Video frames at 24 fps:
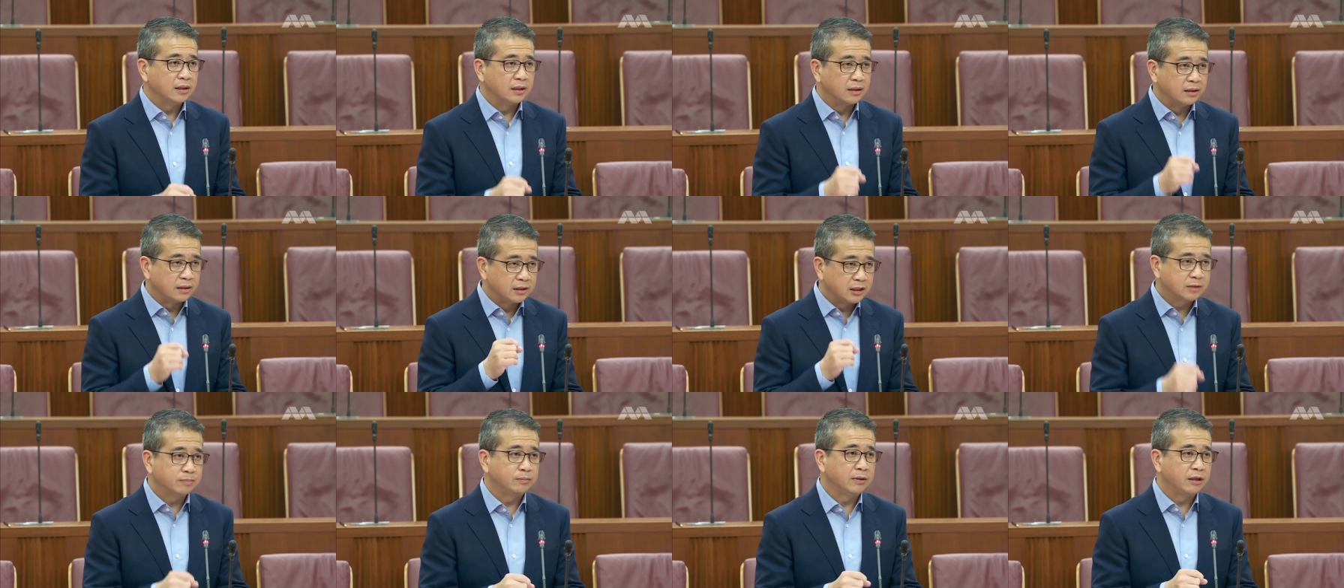
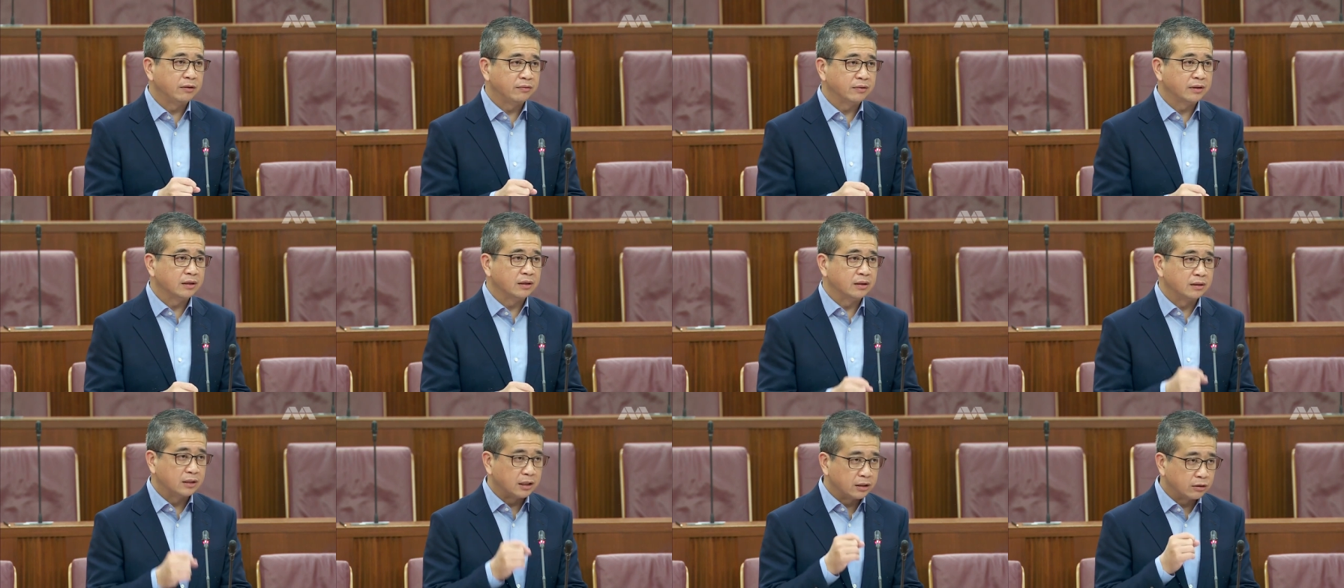in this
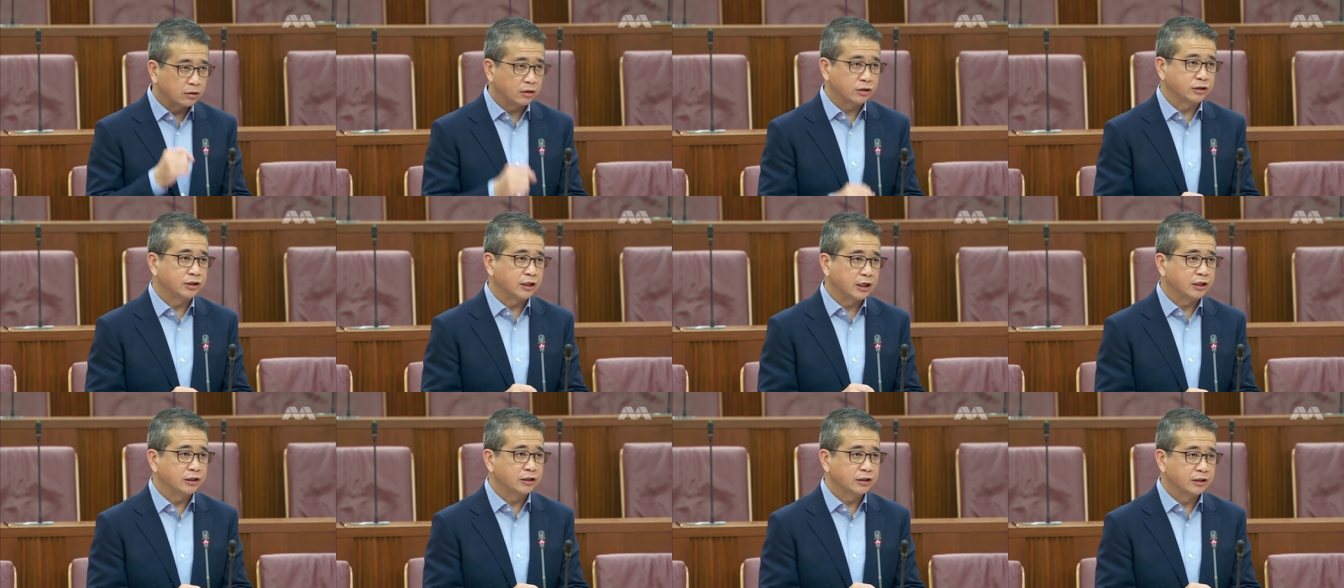period did not
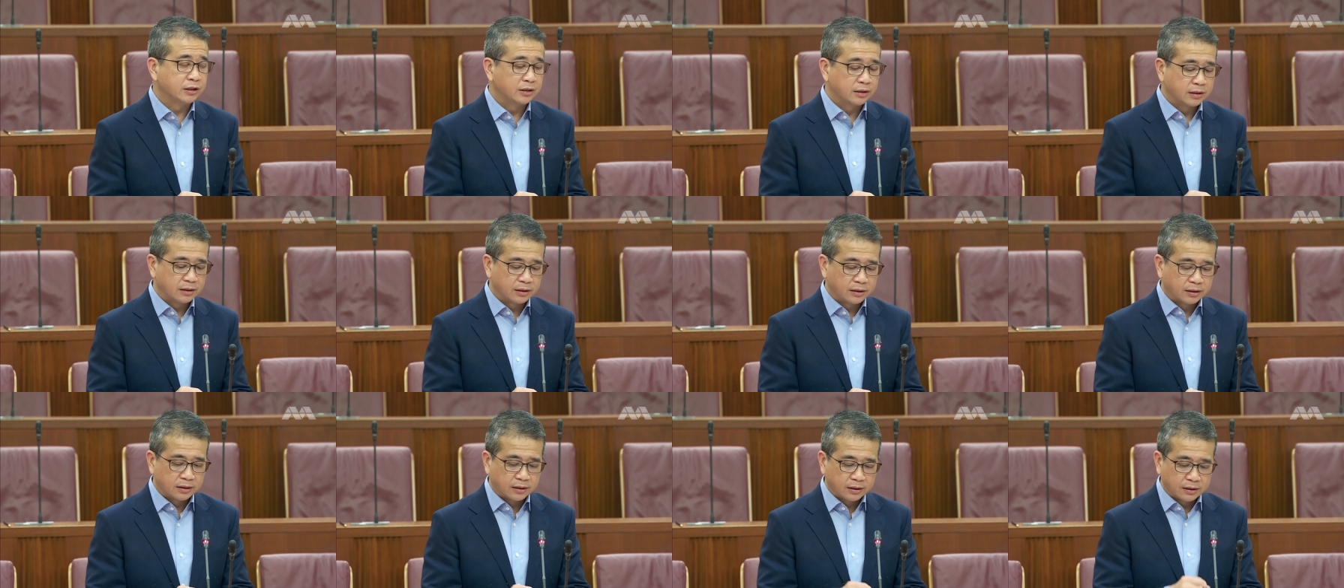change.
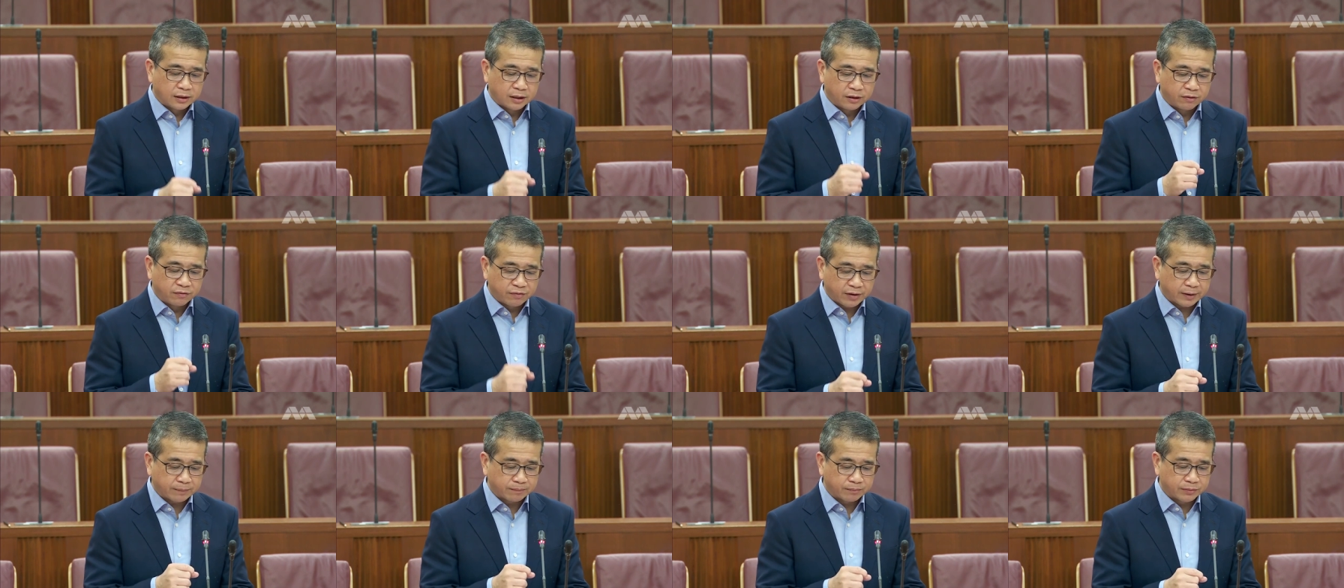
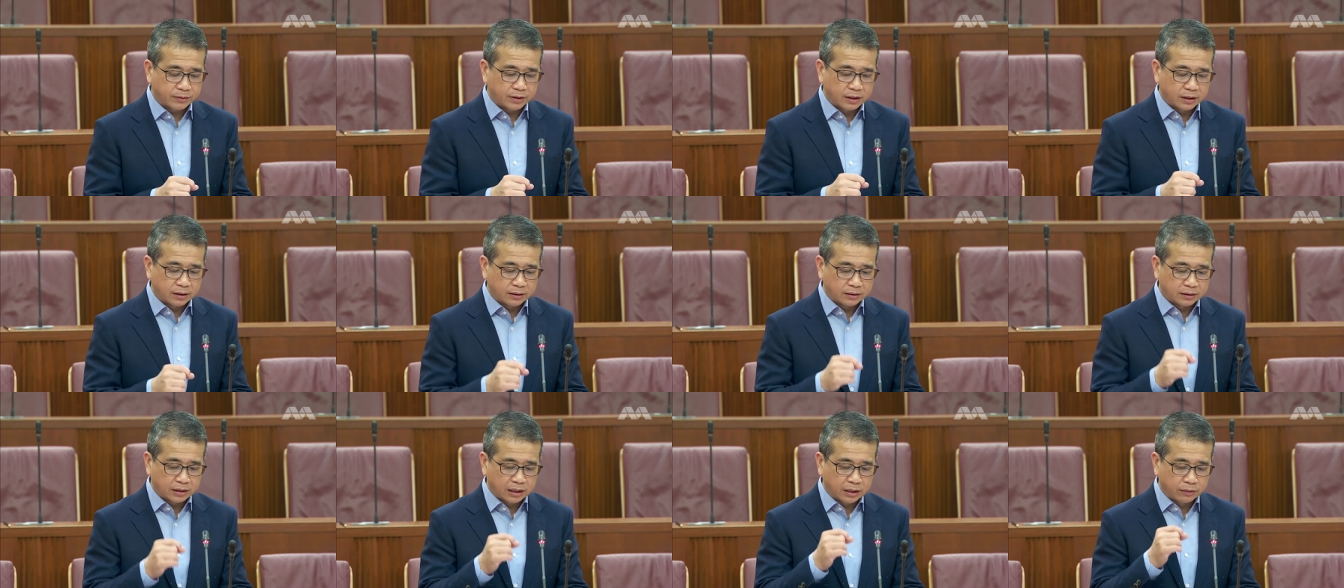In fact,
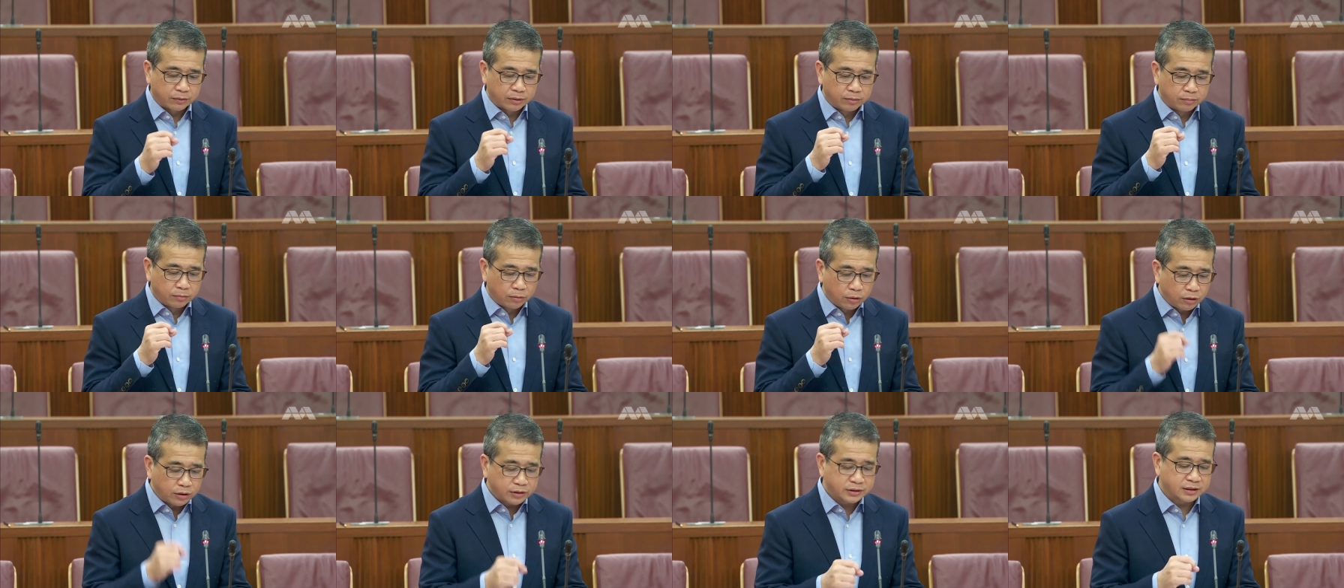there were
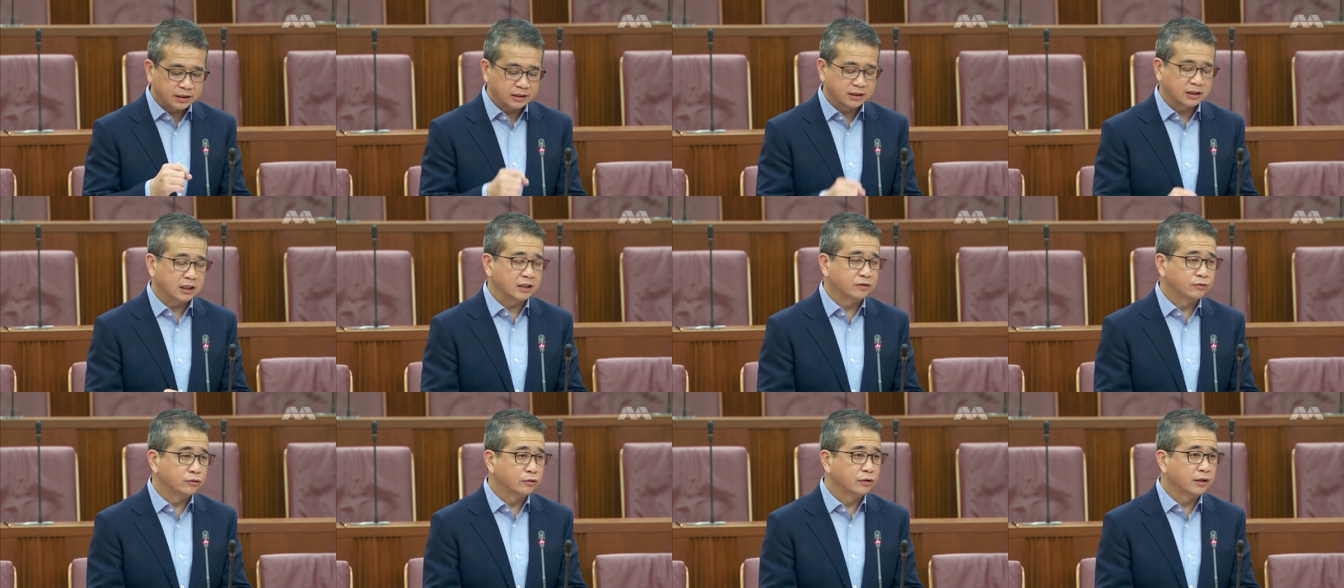more
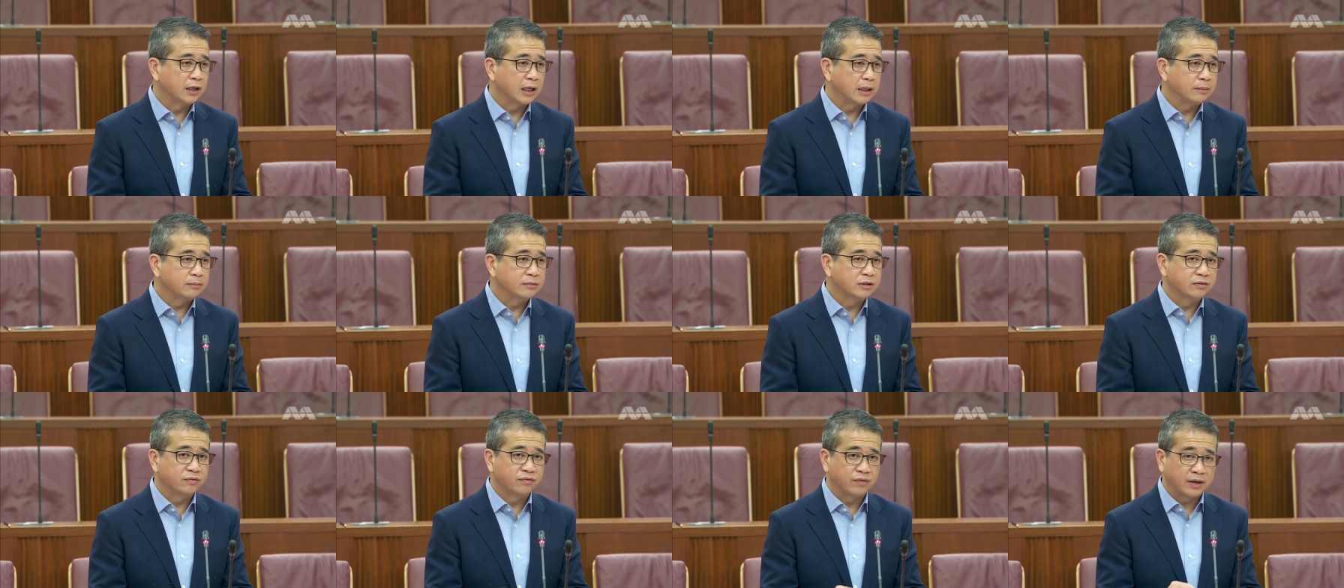successful
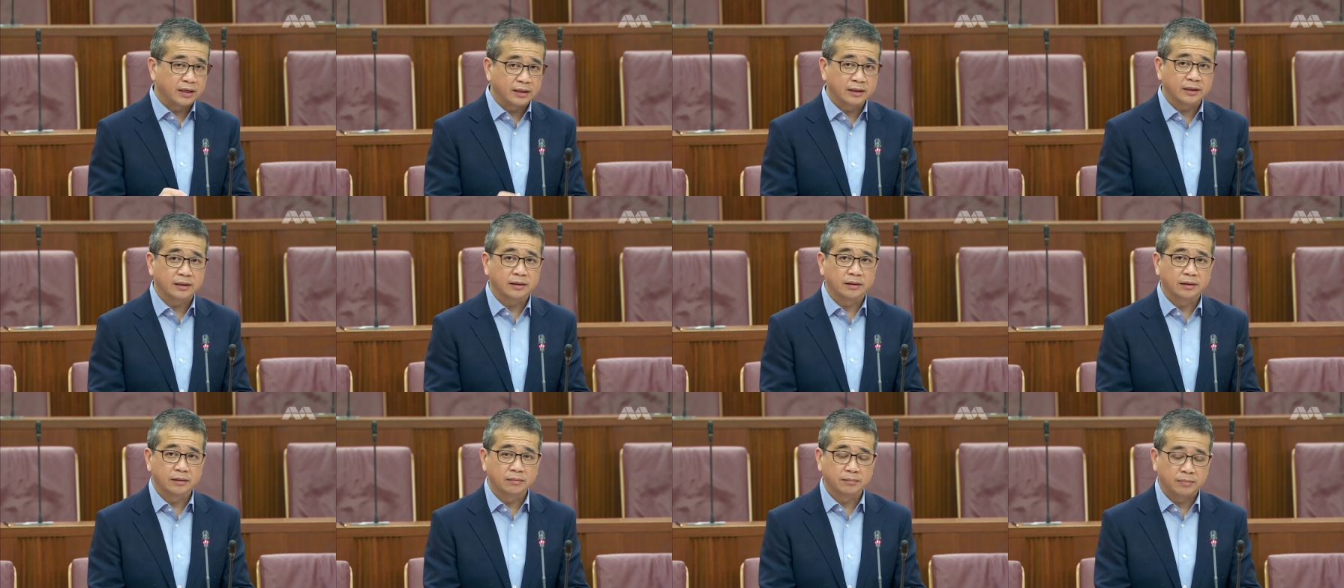claims
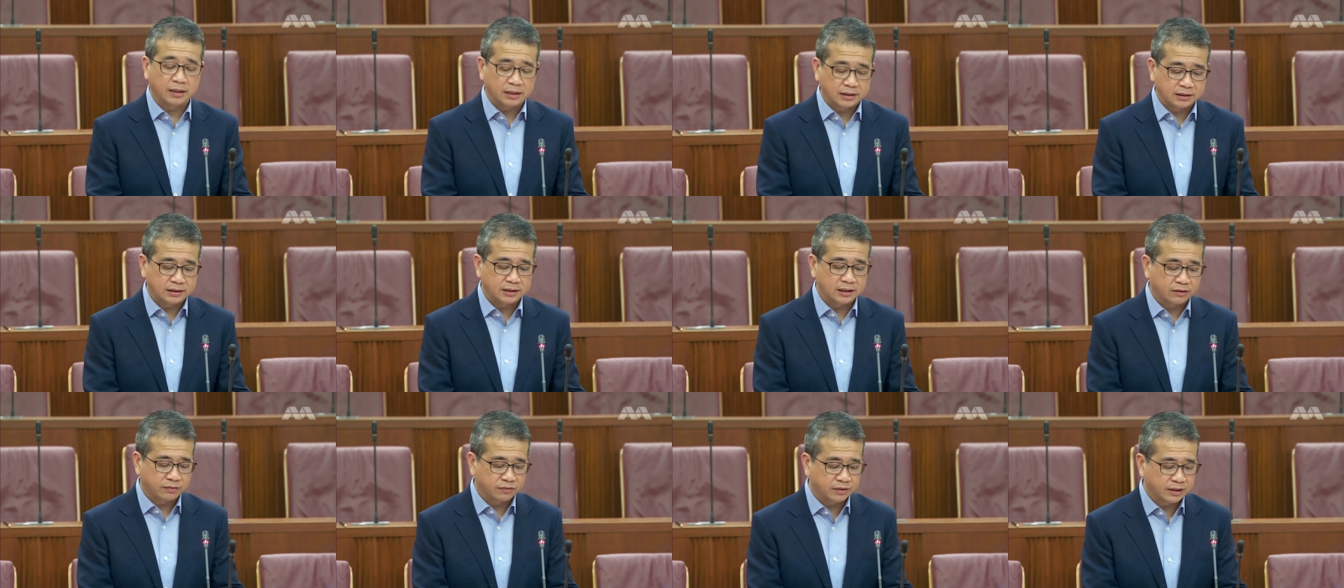funded by
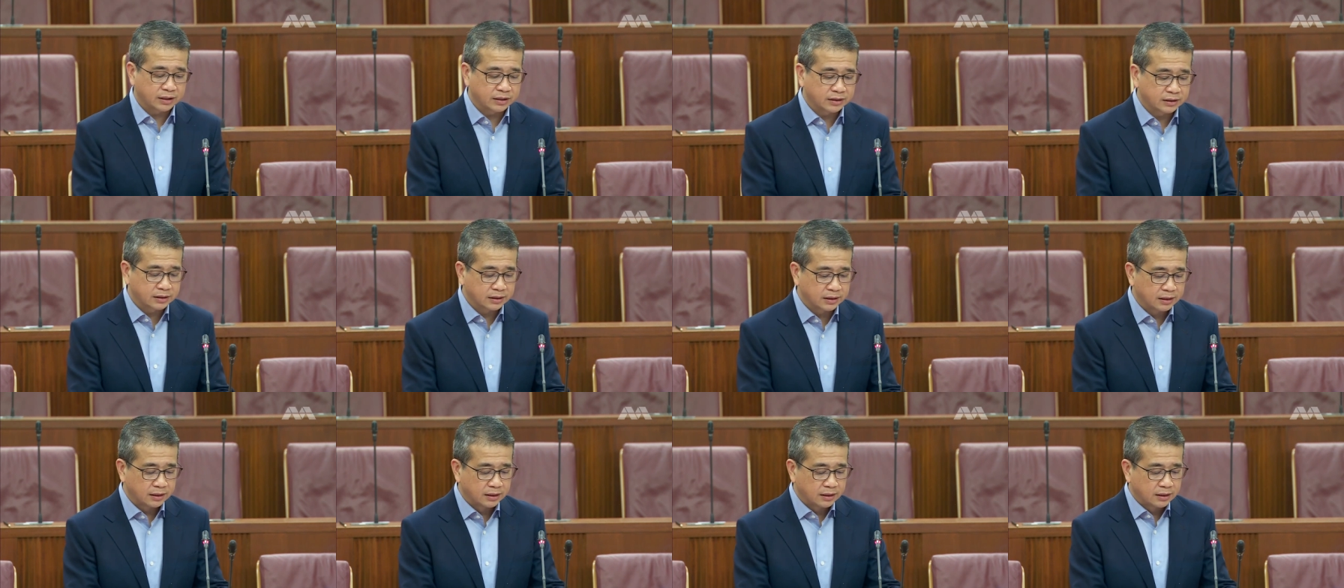
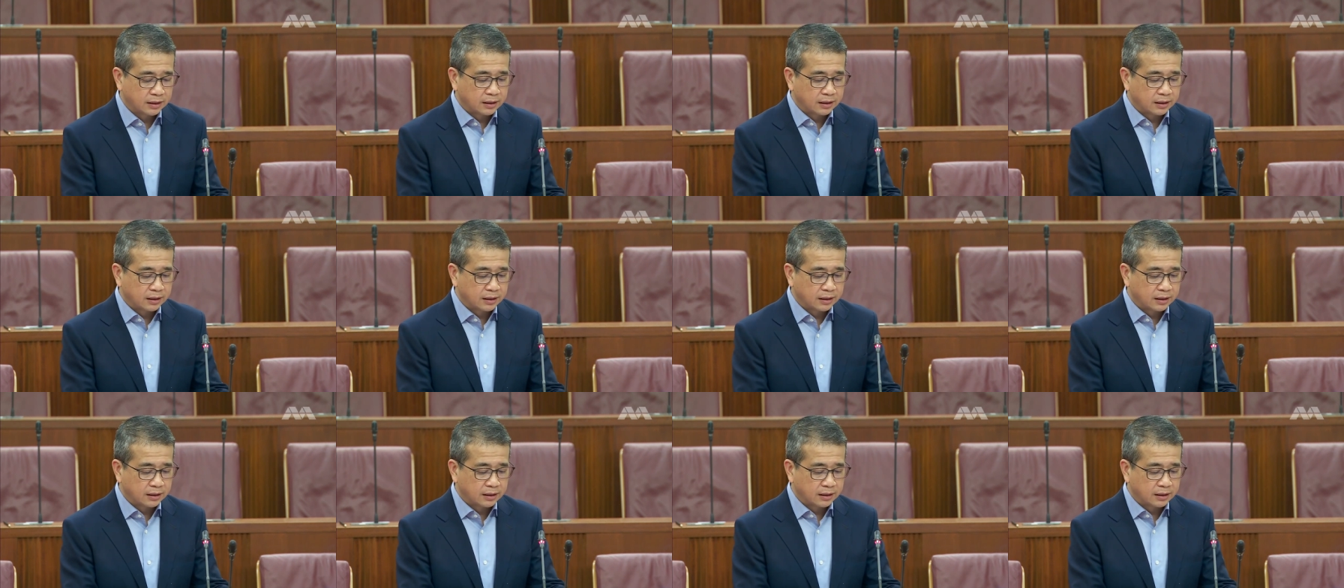CFAs.